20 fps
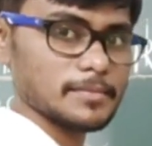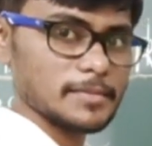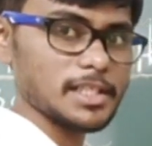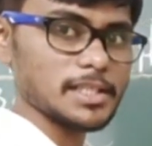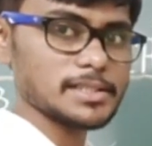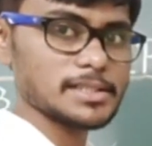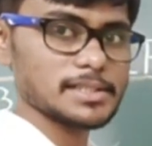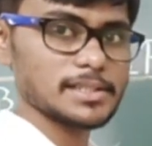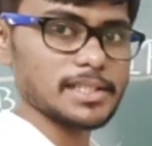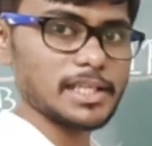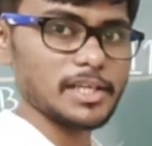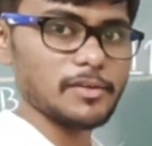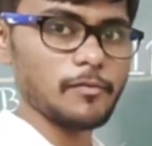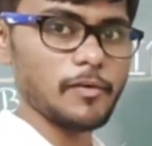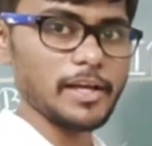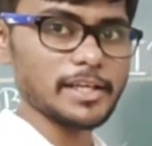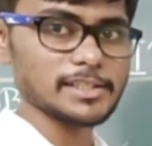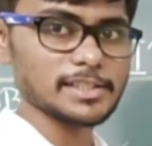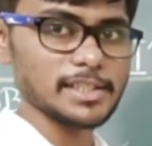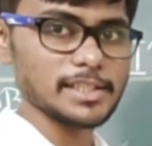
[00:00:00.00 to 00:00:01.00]
Yes, the
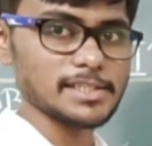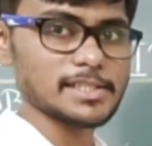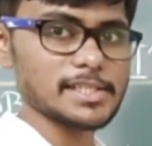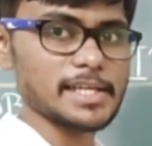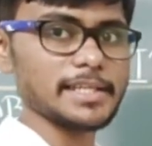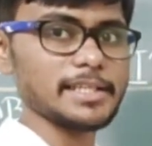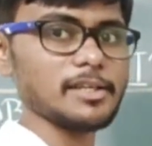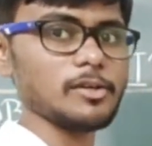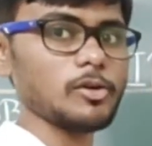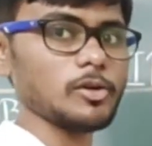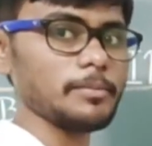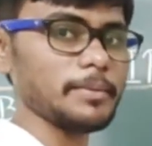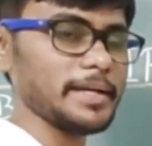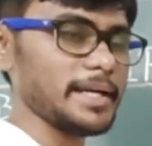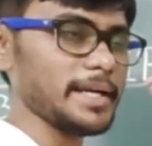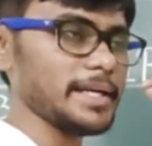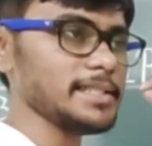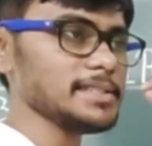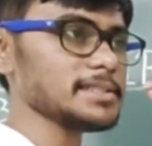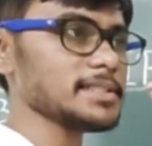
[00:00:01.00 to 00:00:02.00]
reflection is striking on my
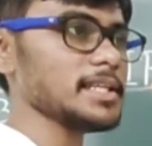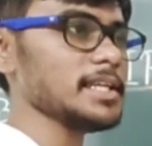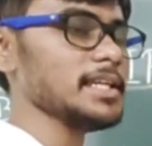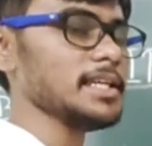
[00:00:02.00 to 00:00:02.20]
eyes.